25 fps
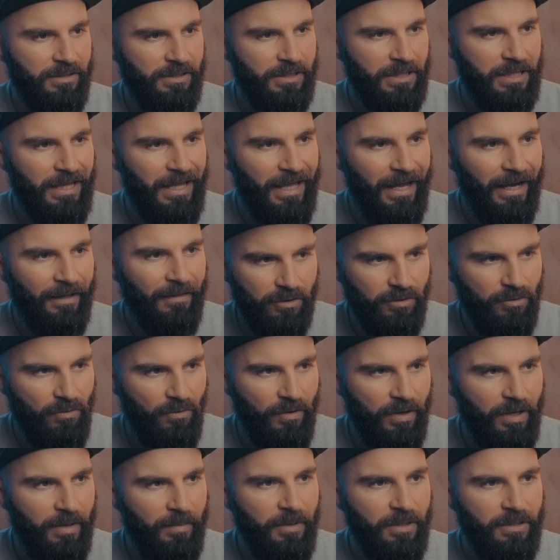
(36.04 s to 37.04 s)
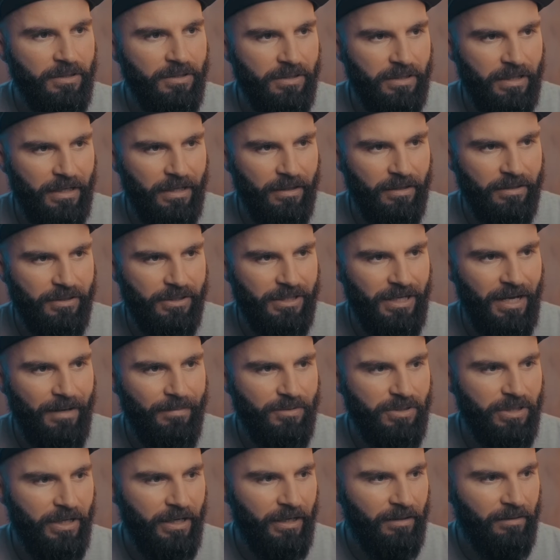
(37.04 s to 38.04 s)
Select your image and the
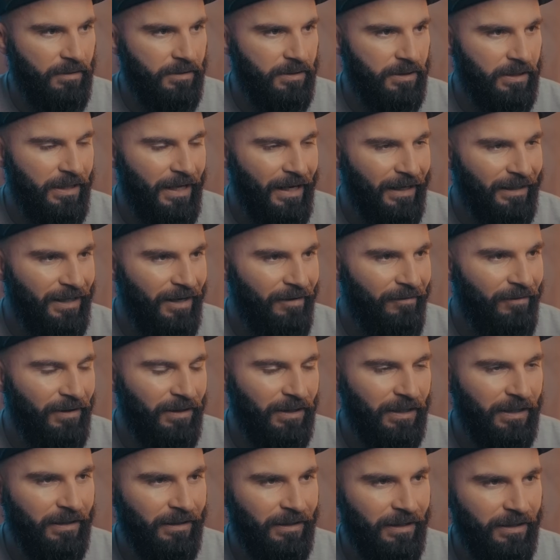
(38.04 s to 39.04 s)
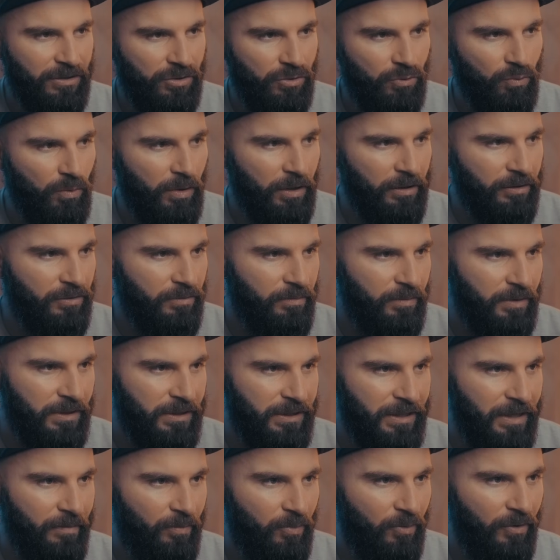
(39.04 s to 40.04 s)
subject, select everything that you want to be
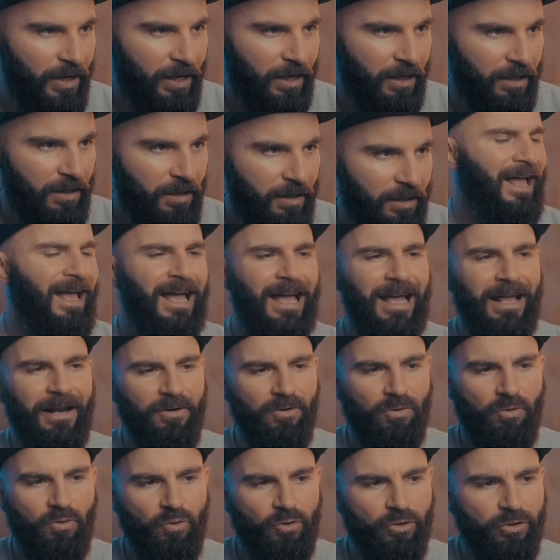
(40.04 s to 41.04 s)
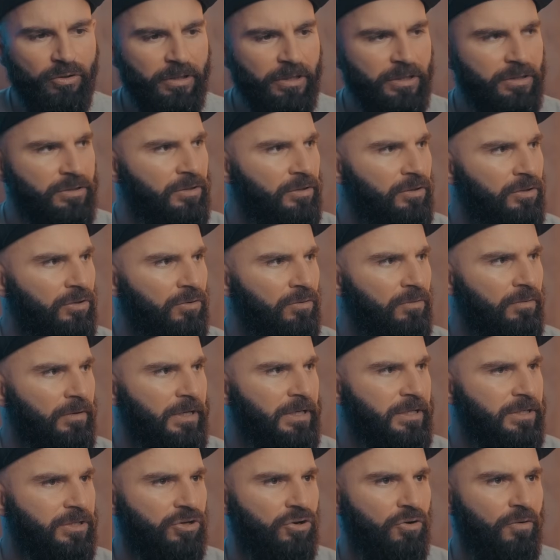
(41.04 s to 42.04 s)
separated, and all you need to do
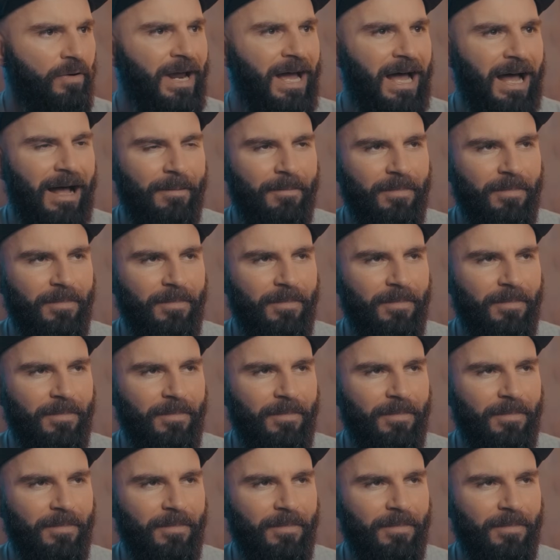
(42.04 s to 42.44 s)
is grab.